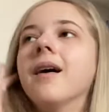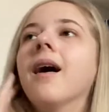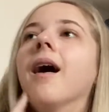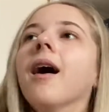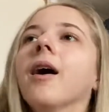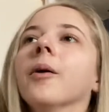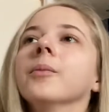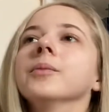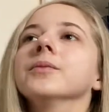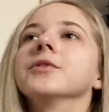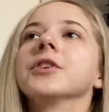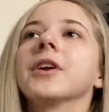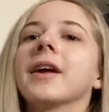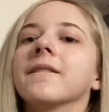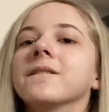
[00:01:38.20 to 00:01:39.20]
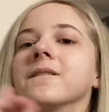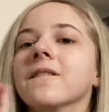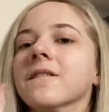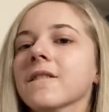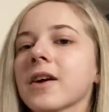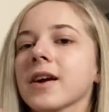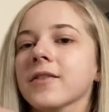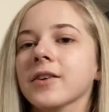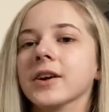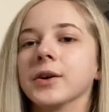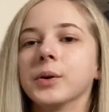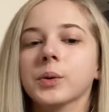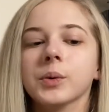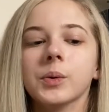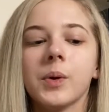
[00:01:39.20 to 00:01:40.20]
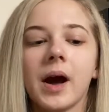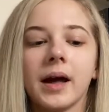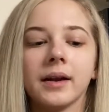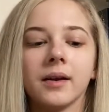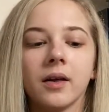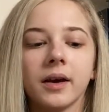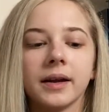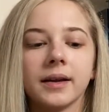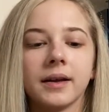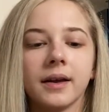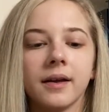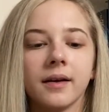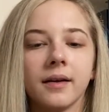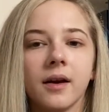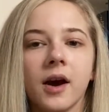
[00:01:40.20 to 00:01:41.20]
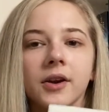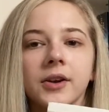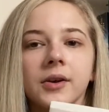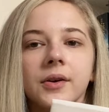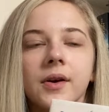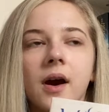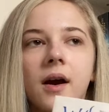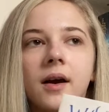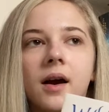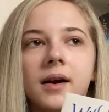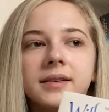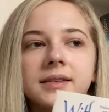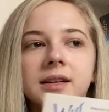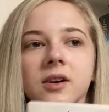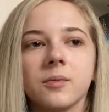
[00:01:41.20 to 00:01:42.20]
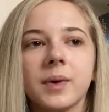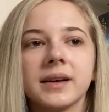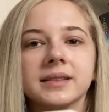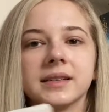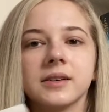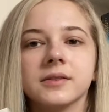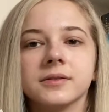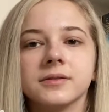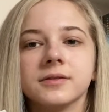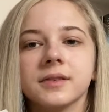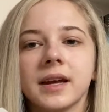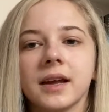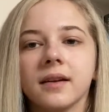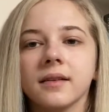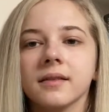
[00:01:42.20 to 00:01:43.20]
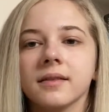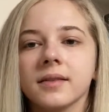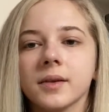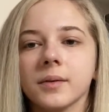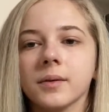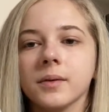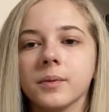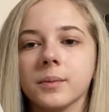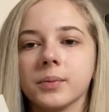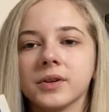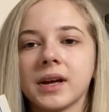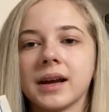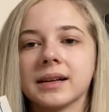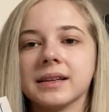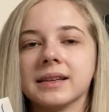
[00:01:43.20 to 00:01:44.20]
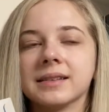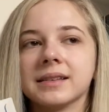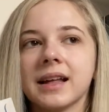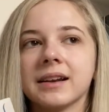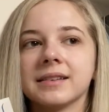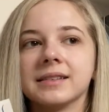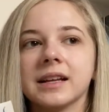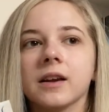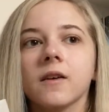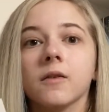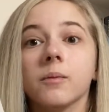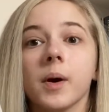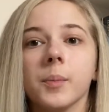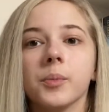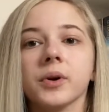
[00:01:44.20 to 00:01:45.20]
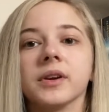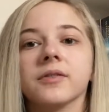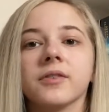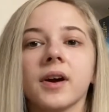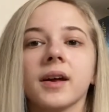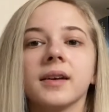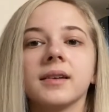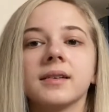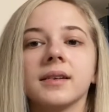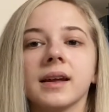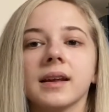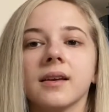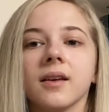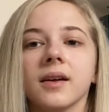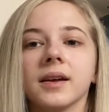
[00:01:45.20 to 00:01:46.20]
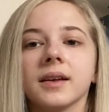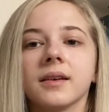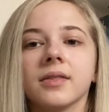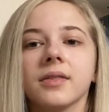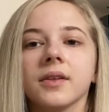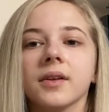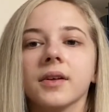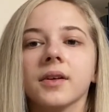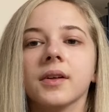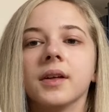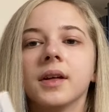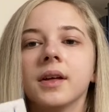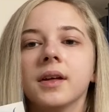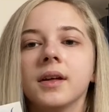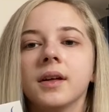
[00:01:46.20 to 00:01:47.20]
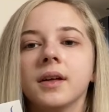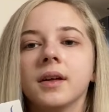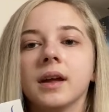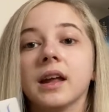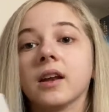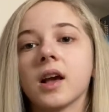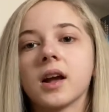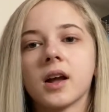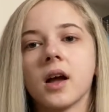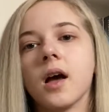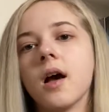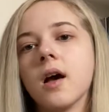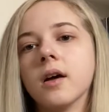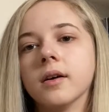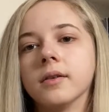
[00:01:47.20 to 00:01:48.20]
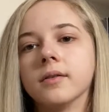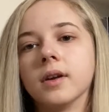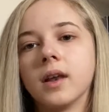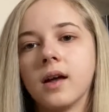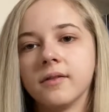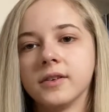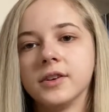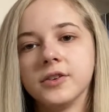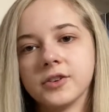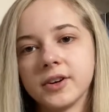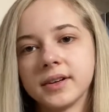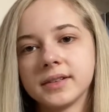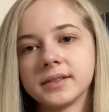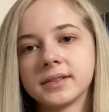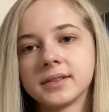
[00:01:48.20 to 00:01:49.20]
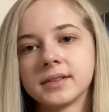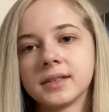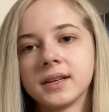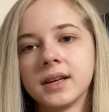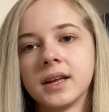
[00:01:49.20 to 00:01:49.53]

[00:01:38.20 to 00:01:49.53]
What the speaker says: So yeah, very, very cool. And like, I don't know, I see a lot of myself in the protagonist and I see a lot of my boyfriend in like her love interest.